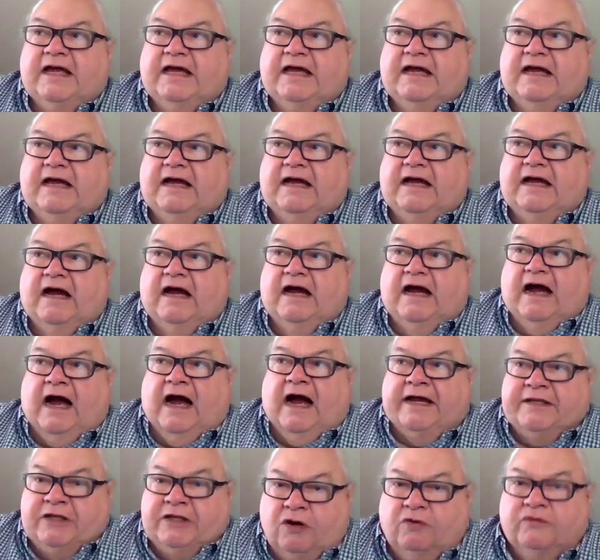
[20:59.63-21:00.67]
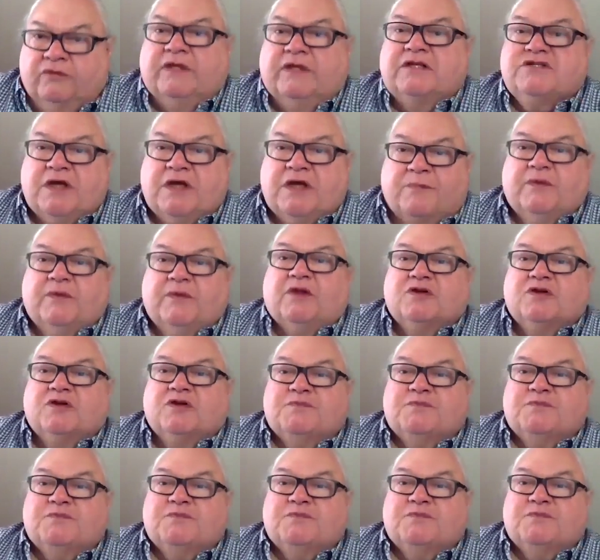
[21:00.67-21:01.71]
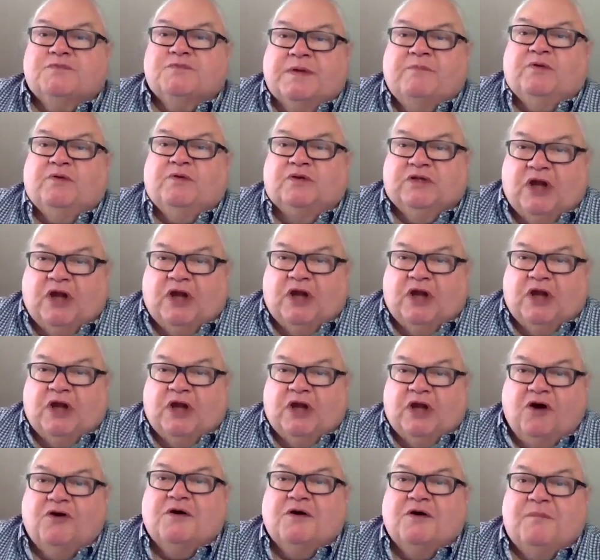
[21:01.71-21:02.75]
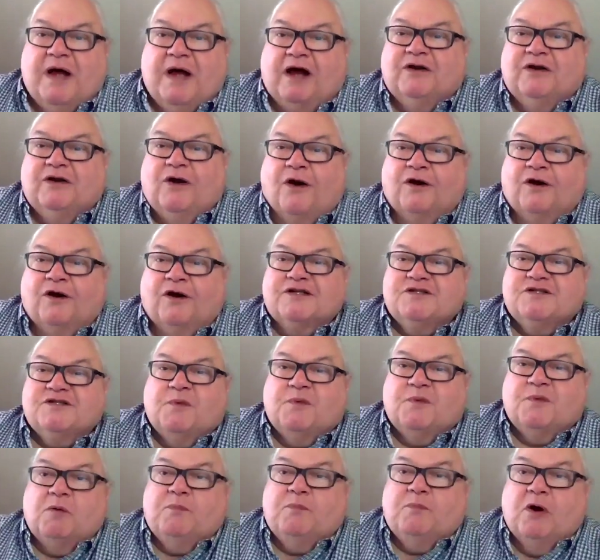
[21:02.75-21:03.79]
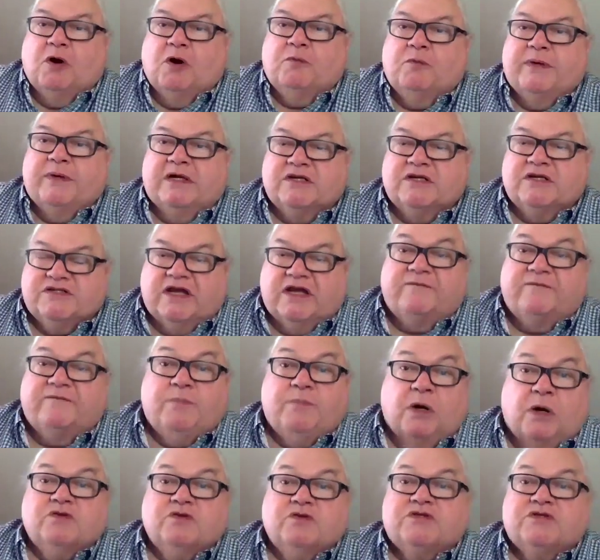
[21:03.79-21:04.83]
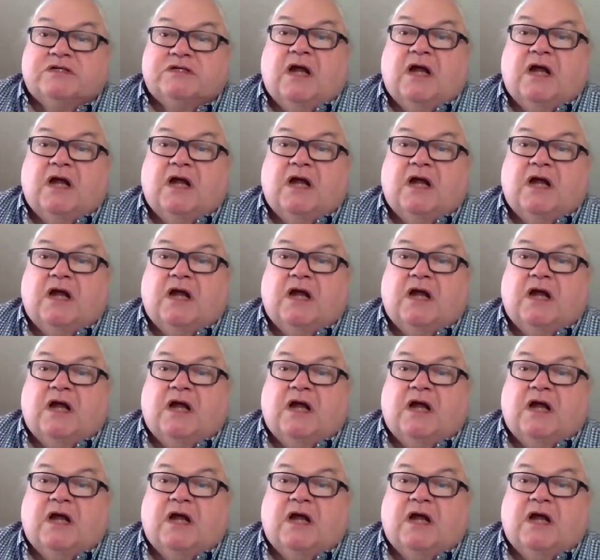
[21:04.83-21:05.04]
I know that some of those people know about August POPO because I posted